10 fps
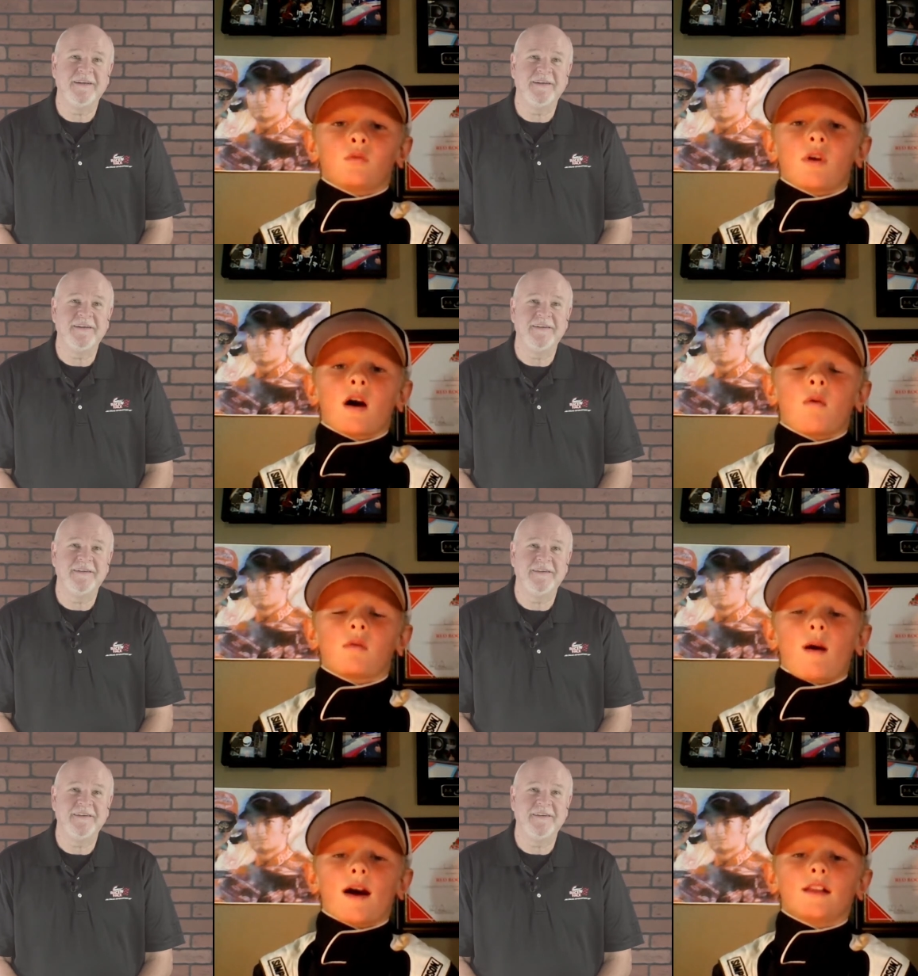Speaker 1: A
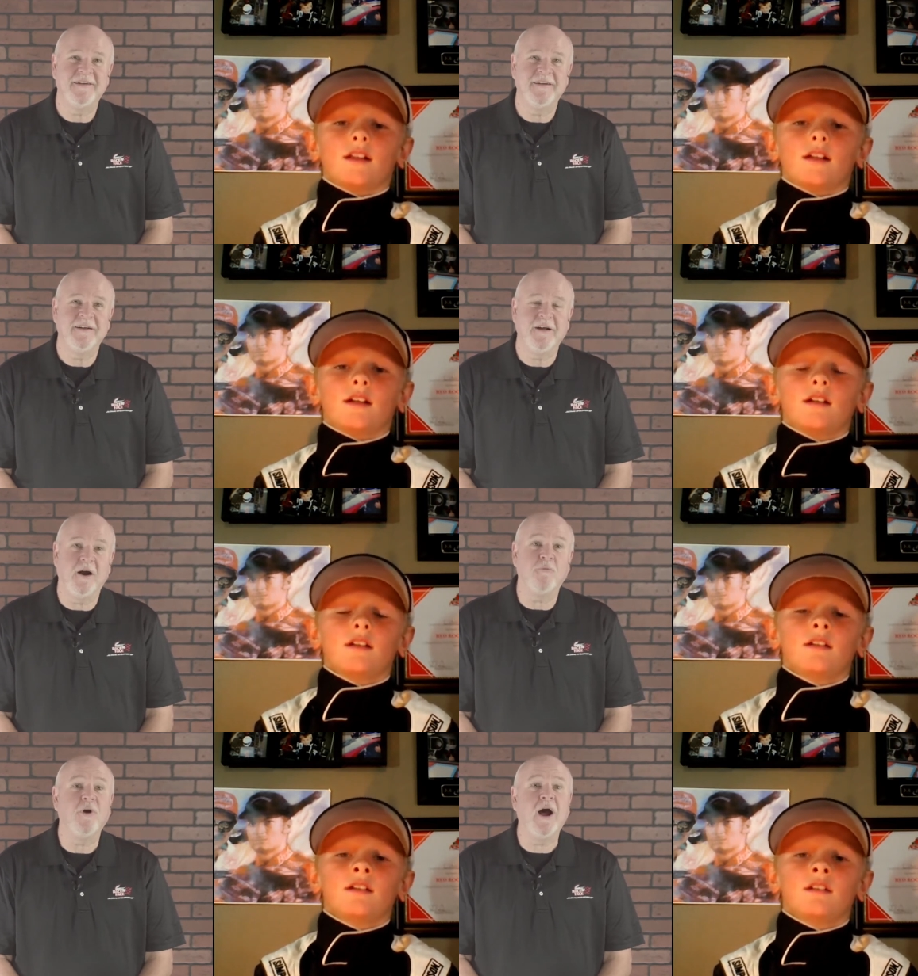Rottweiler.
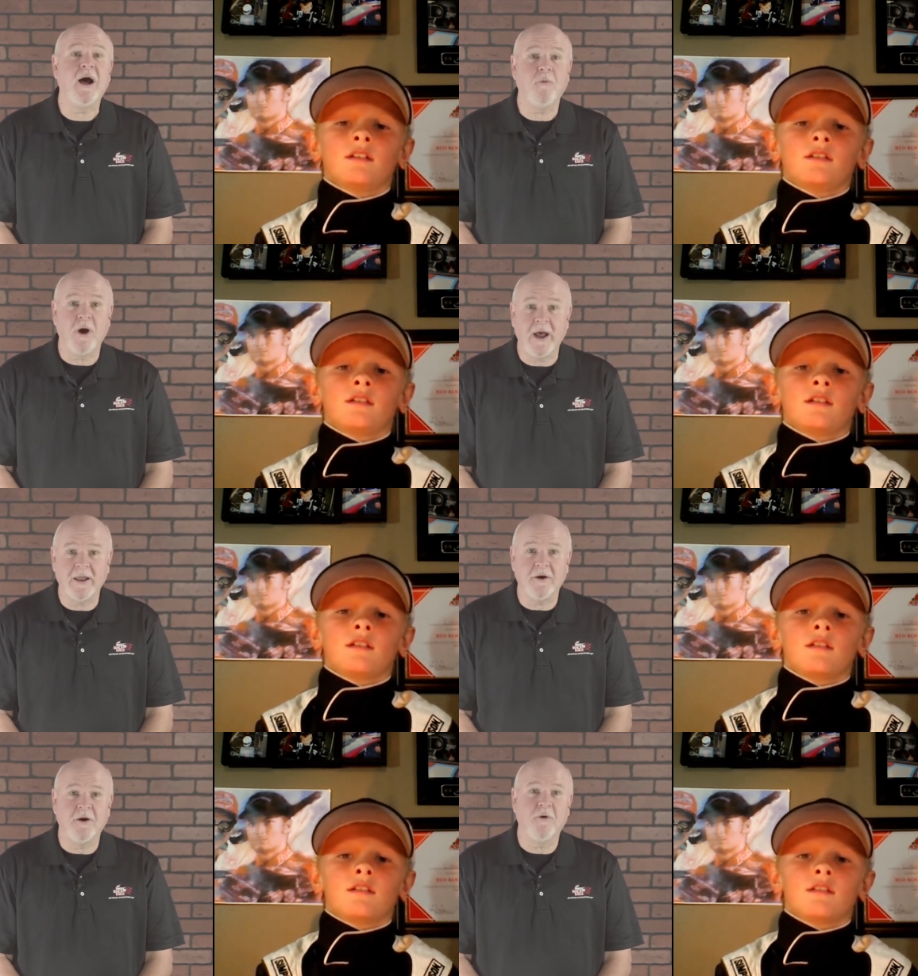A
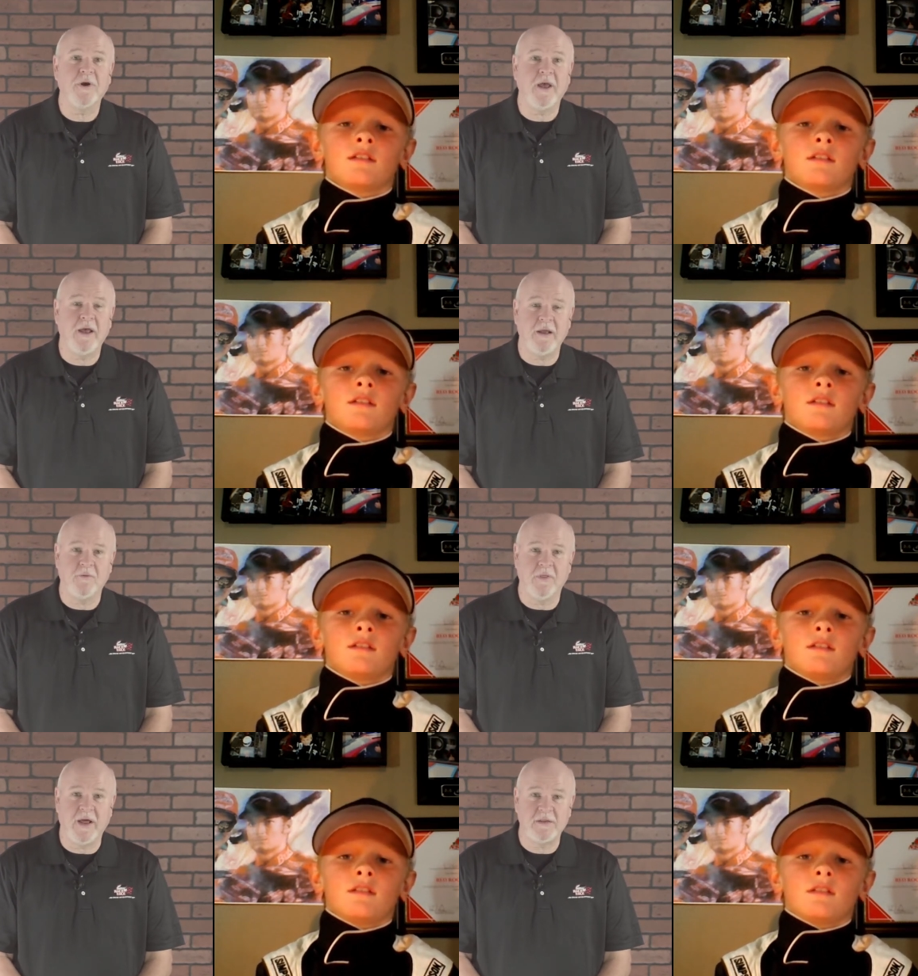Rottweiler. Okay.
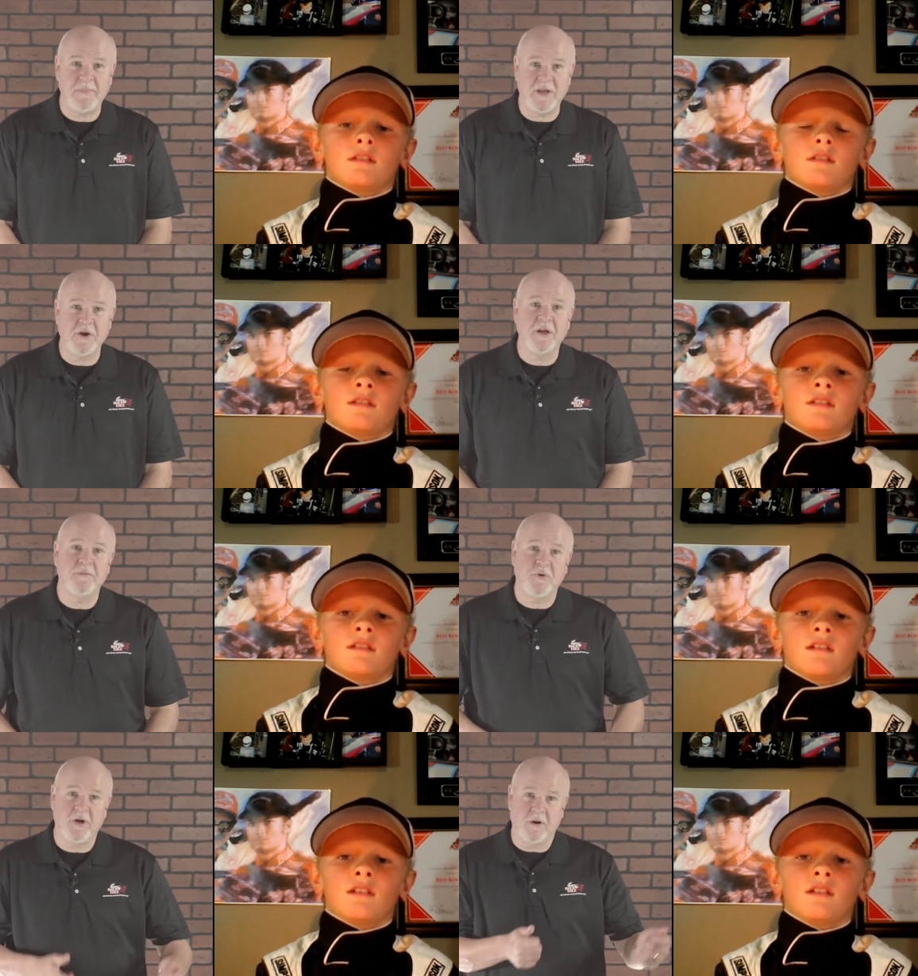Well, that'd be good
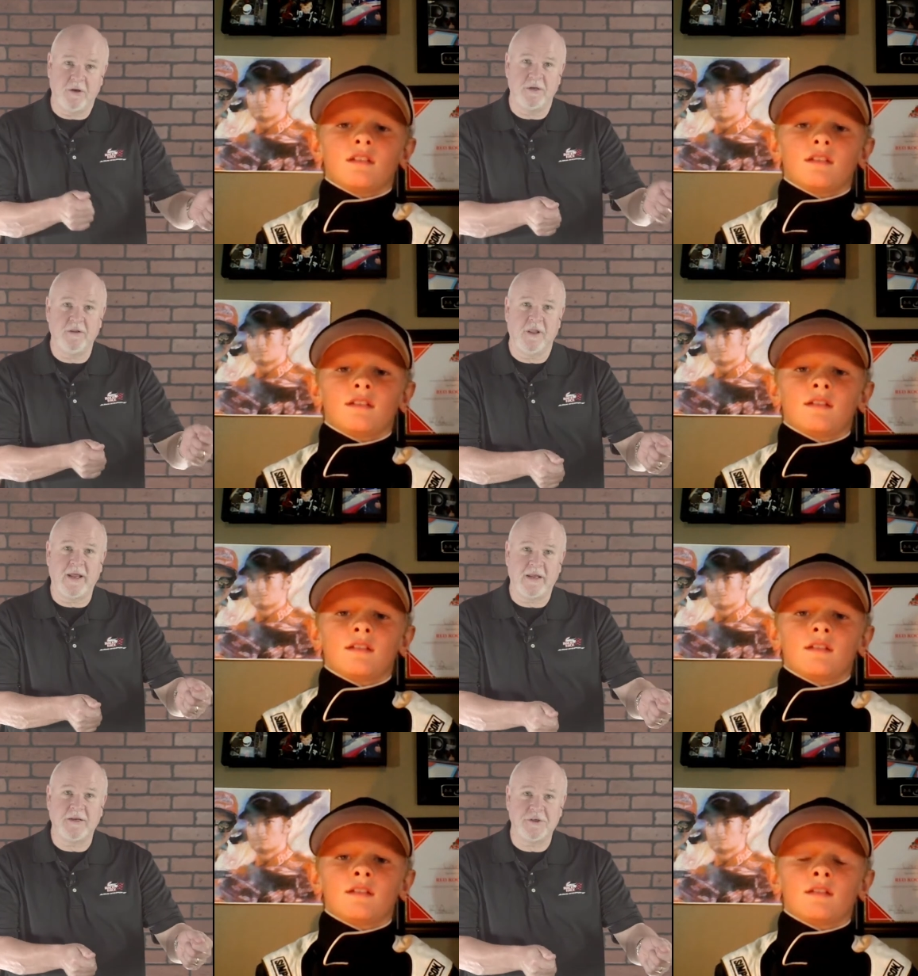to put on
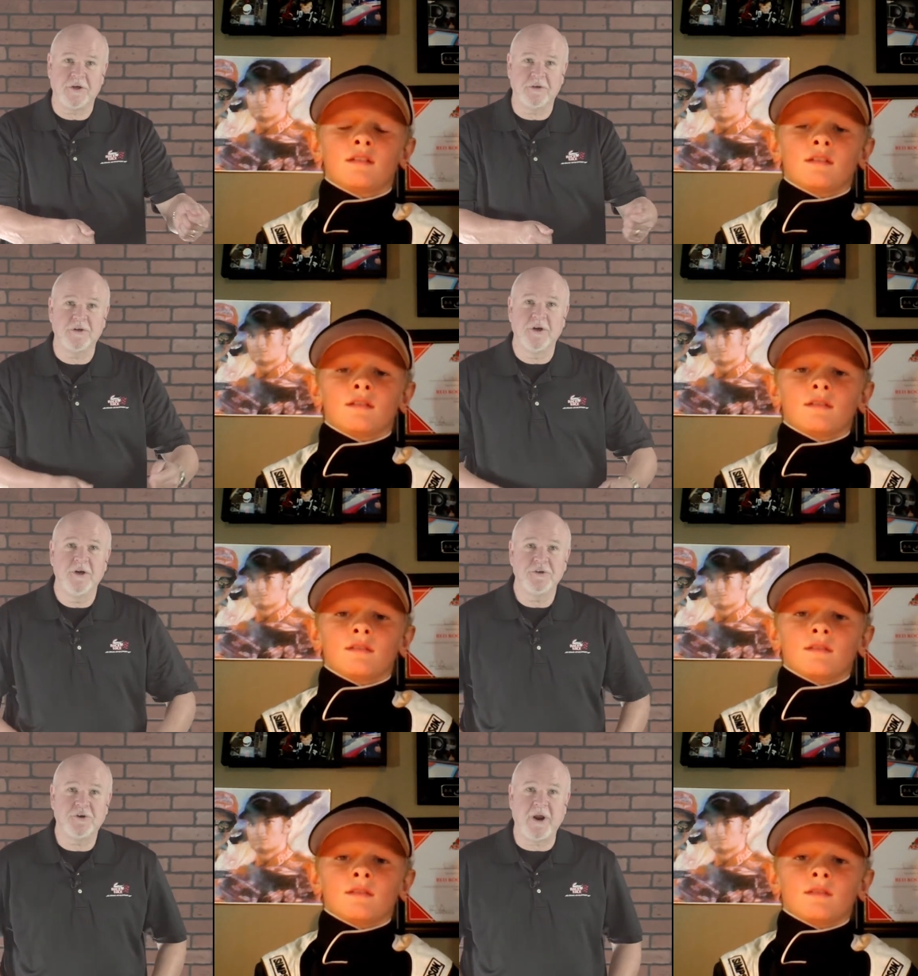like at your
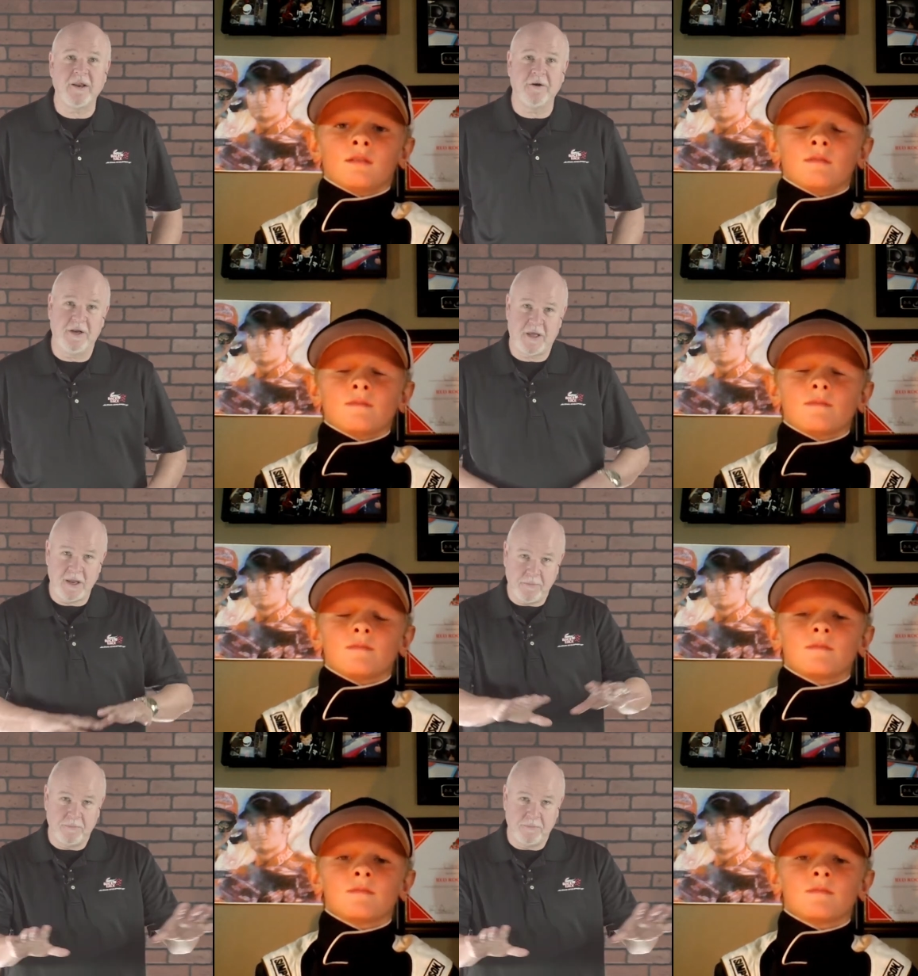trailer to keep